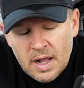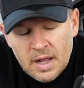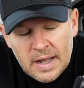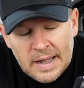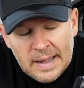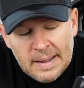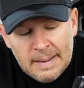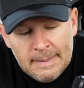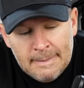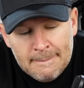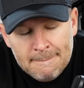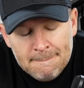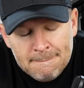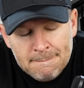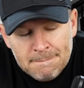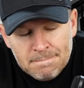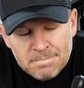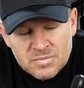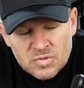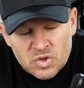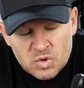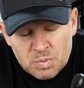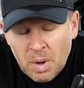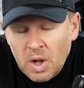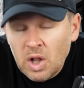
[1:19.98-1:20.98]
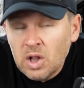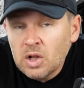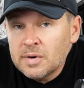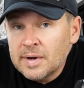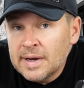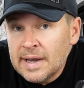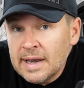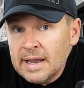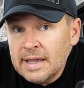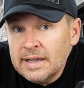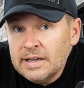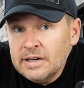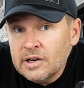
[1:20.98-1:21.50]
Um, smaller
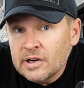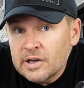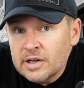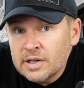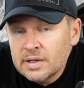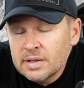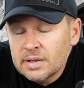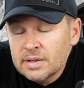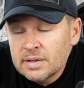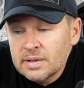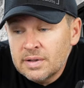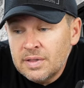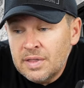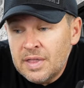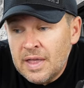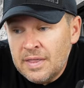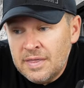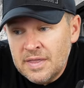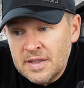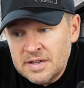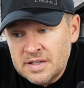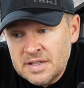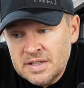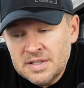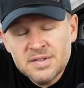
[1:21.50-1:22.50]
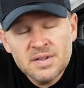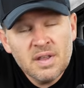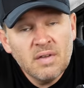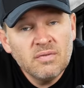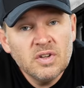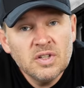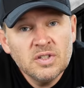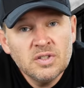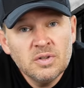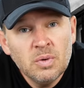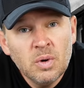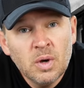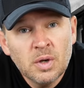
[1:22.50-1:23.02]
and lighter than the
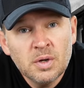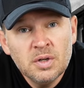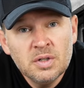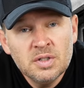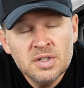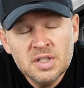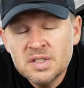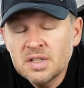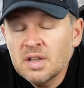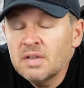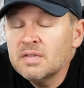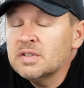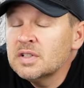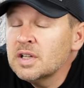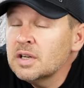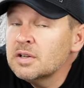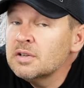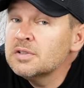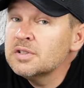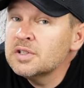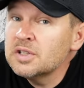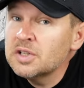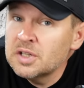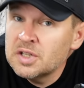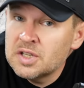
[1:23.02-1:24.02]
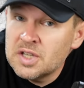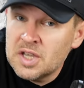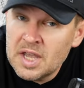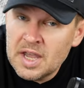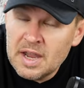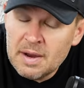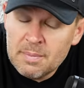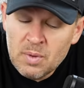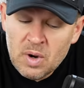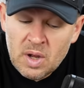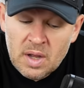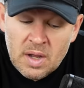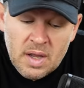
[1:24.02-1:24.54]
D7200. D7200 is a good
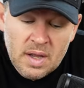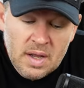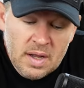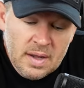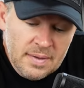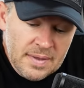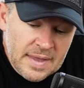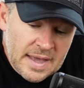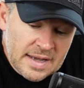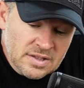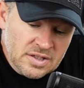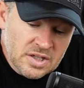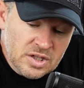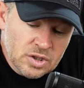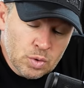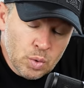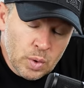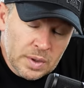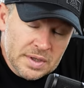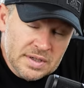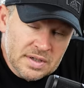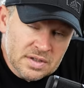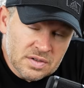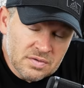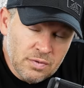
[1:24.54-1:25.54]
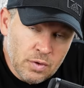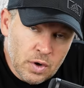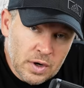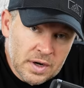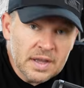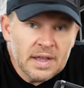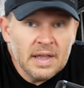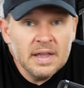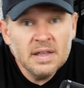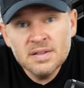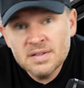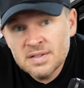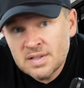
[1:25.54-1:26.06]
camera. The XT20 does
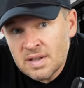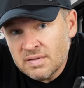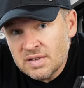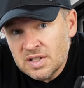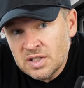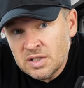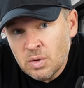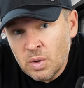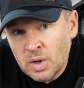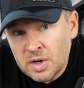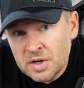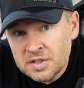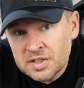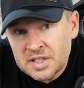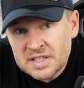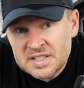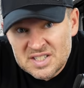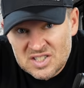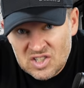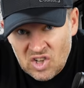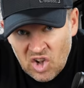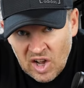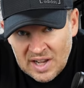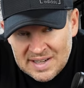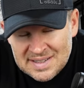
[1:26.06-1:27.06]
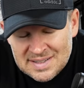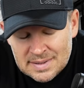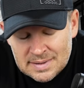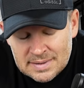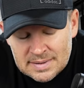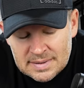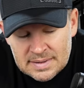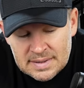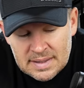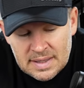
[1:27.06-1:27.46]
4K, the 7200 does not.